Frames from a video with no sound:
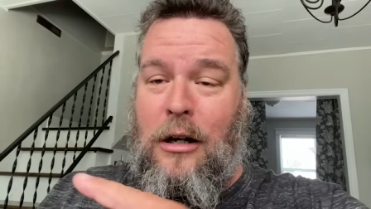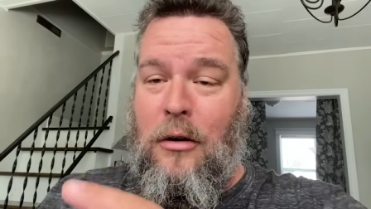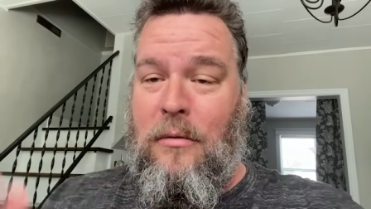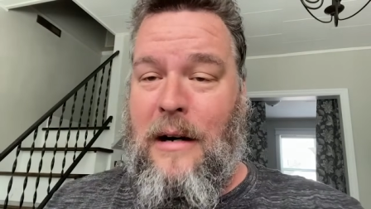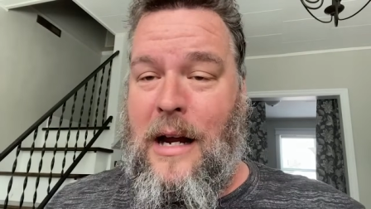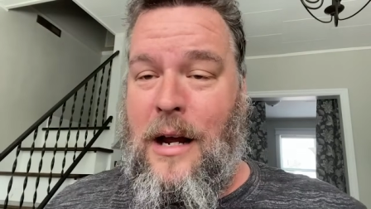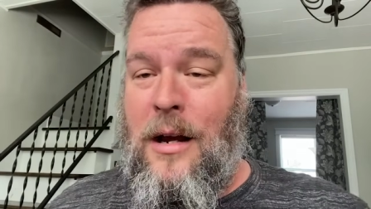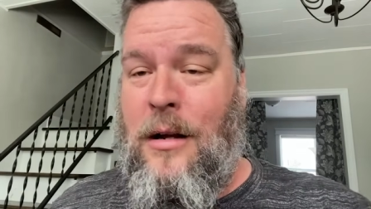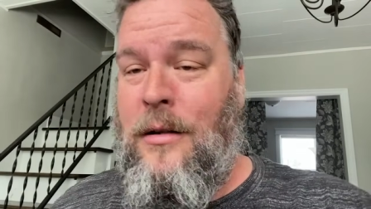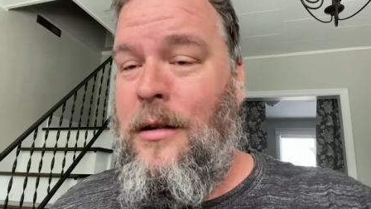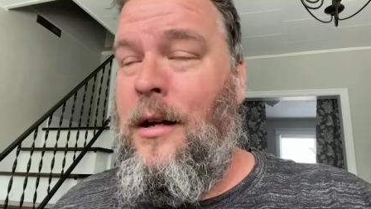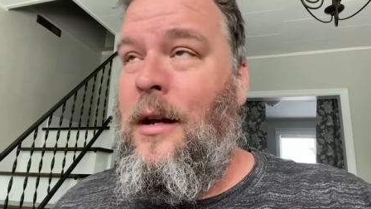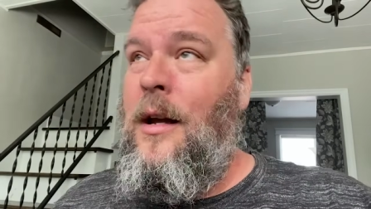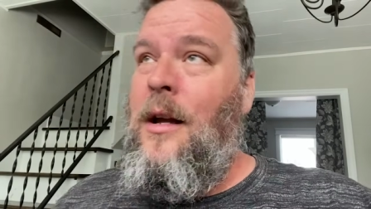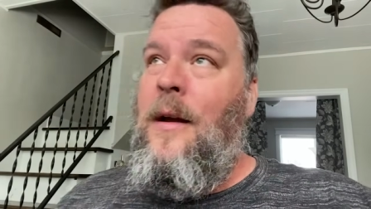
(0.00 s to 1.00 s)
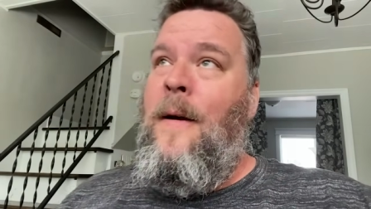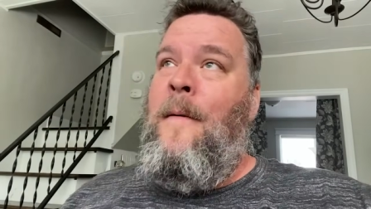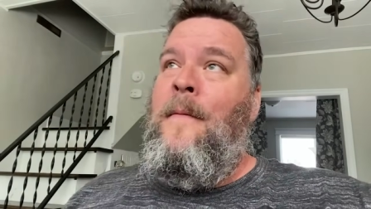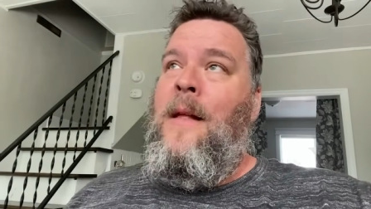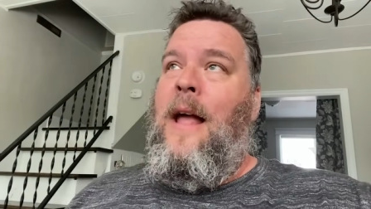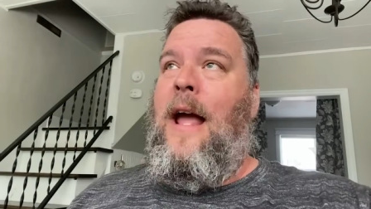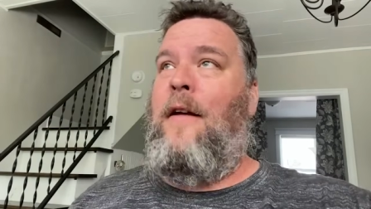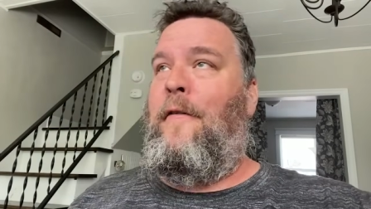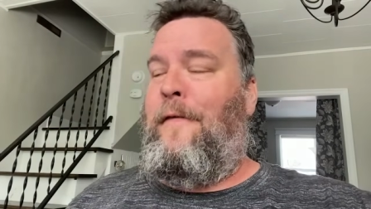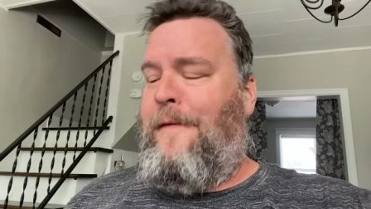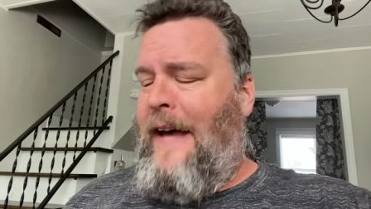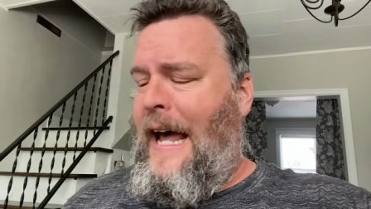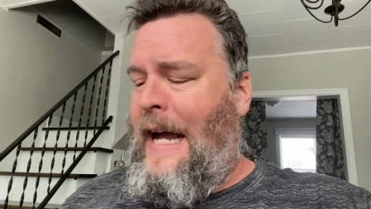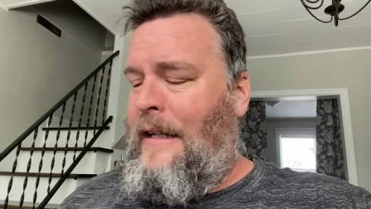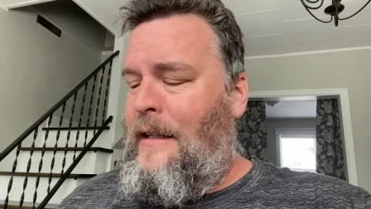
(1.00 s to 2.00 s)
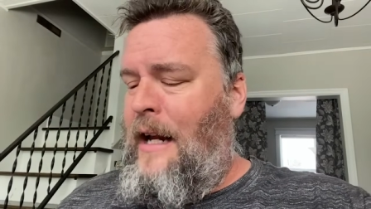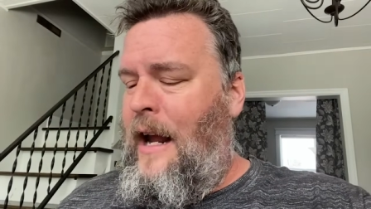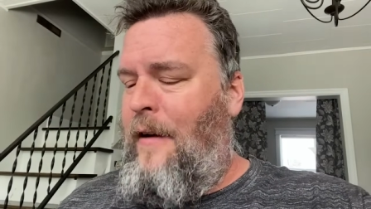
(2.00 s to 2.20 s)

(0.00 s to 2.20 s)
around. In fact,